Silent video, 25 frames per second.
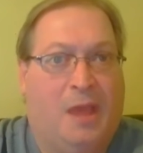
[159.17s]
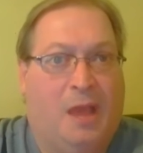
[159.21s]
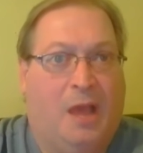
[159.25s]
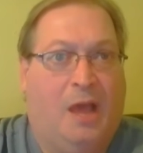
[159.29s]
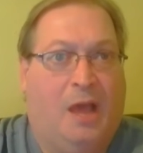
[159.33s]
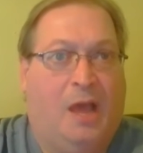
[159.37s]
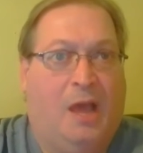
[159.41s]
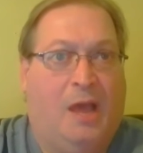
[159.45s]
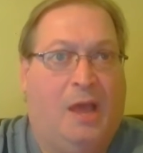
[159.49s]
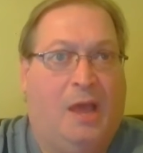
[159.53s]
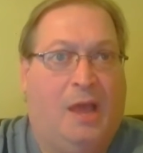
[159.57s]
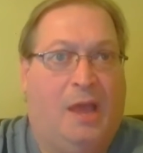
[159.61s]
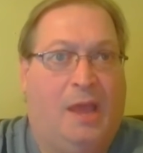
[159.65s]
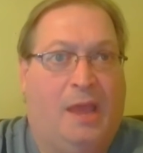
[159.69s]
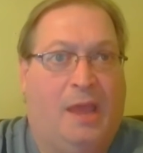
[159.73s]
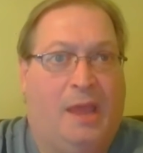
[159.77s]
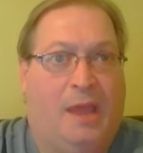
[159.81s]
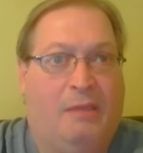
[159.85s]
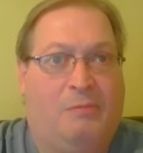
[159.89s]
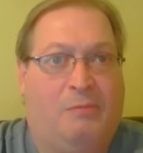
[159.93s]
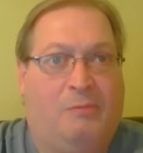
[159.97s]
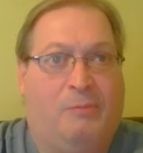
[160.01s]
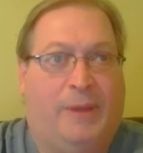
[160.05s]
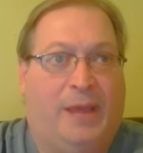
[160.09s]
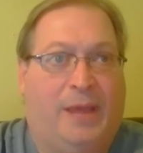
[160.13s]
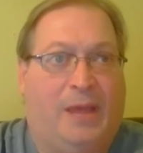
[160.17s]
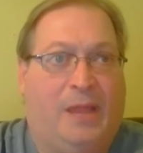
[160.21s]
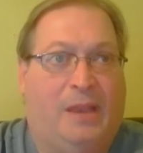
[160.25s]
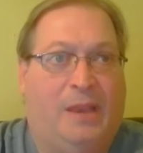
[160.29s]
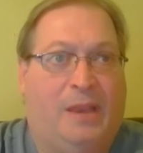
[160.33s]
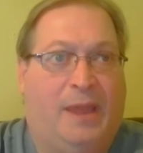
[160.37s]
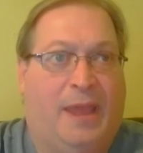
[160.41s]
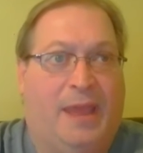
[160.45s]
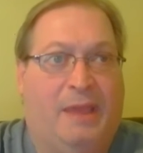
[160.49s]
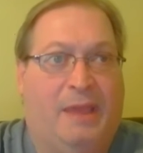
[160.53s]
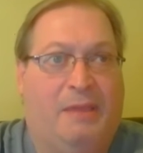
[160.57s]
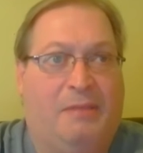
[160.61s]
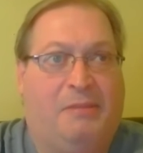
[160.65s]
uh, as well
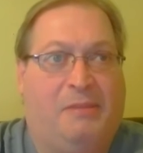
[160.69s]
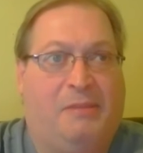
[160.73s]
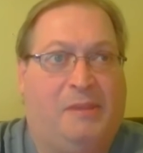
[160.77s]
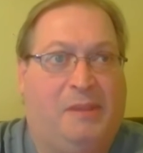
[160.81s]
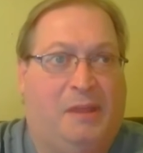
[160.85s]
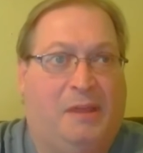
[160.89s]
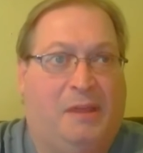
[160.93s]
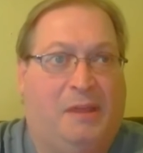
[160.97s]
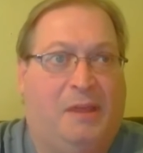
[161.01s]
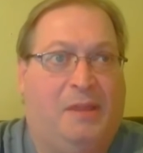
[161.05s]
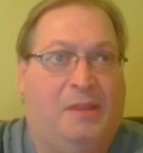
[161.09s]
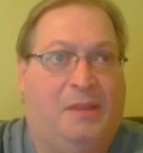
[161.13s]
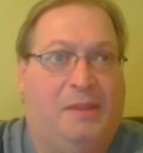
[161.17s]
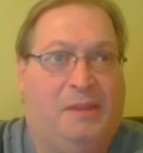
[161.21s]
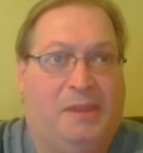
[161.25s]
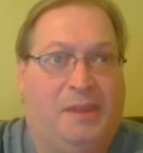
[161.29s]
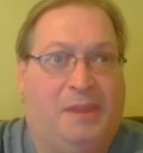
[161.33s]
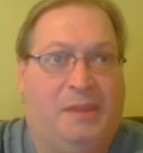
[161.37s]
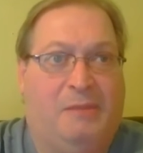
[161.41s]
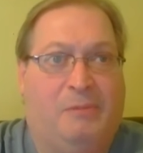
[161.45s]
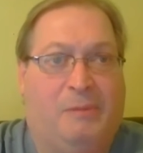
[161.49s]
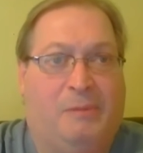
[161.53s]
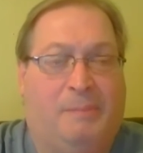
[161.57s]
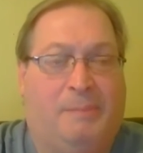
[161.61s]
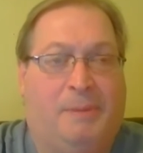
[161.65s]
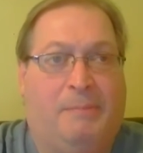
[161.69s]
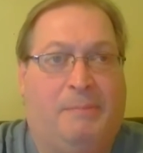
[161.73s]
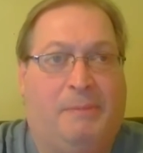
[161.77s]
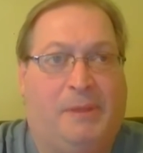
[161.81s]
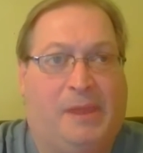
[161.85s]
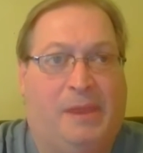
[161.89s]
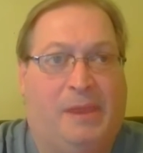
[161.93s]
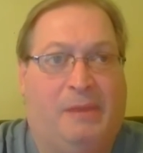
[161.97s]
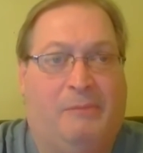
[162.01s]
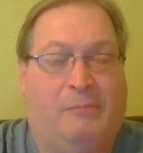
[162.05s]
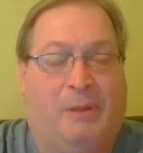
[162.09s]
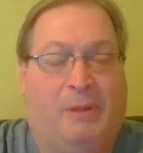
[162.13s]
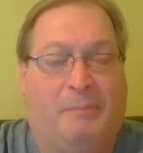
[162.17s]
as the, uh, the
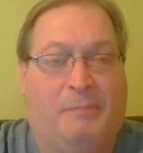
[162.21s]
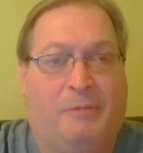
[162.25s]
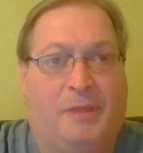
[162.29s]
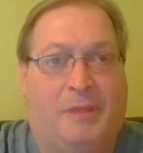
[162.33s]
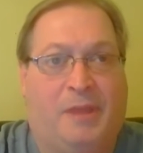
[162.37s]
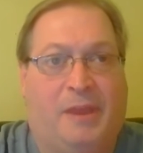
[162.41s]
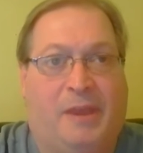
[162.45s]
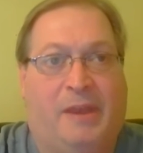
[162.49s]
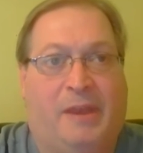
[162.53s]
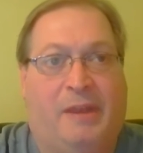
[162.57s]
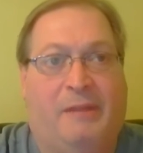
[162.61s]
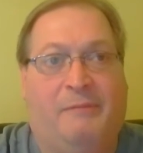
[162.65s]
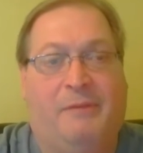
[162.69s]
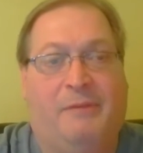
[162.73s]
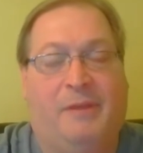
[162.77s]
Republican representative.